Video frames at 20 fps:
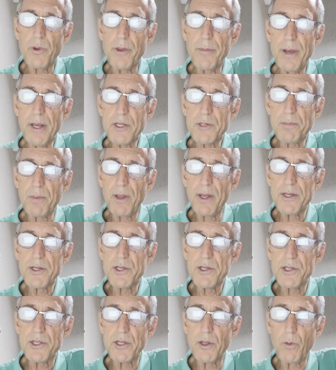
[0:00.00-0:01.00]
one of the best
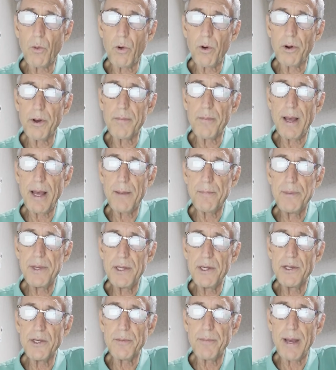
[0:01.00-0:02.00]
places in the world, in my
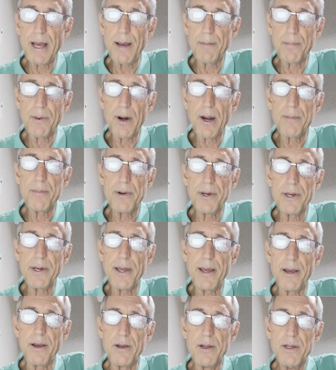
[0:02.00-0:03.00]
opinion, to buy property
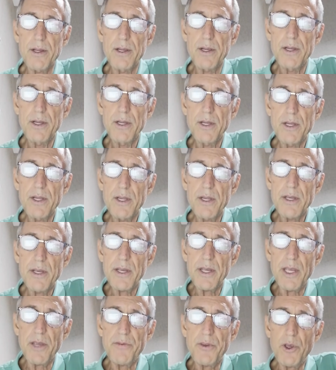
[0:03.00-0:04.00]
now.
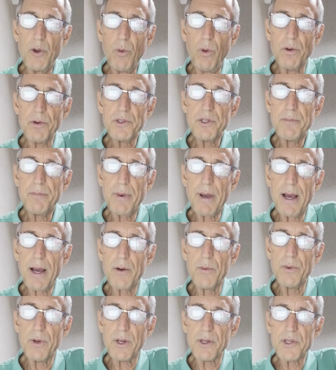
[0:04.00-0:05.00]
If you want to buy
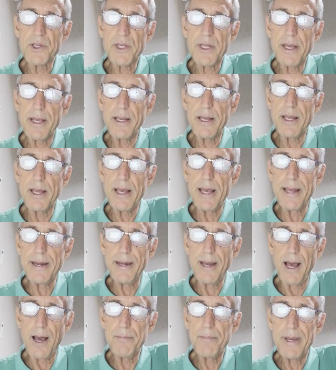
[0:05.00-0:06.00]
real estate and
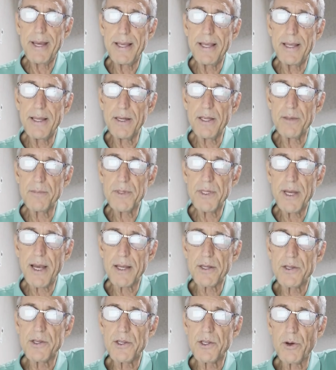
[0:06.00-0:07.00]
not pay income
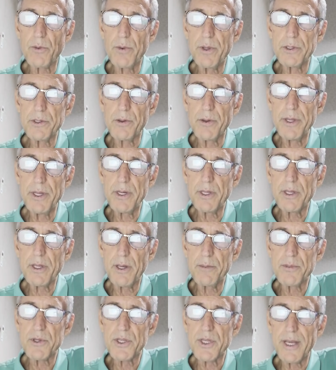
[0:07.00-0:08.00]
taxes on rental
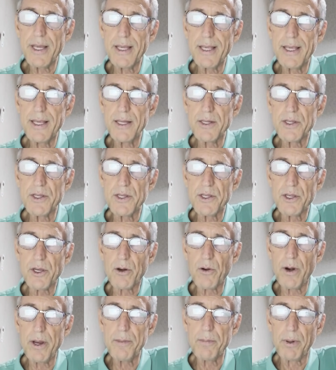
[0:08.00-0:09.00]
income, St. Kitts is a
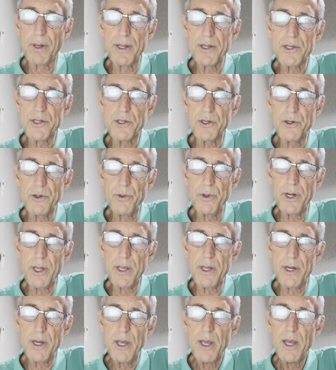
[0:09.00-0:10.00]
great place to do it
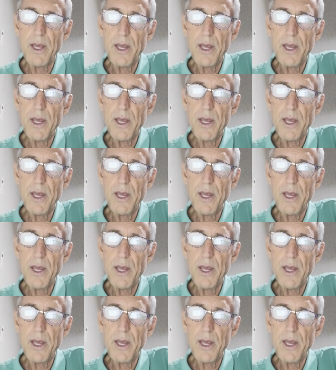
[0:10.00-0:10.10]
in,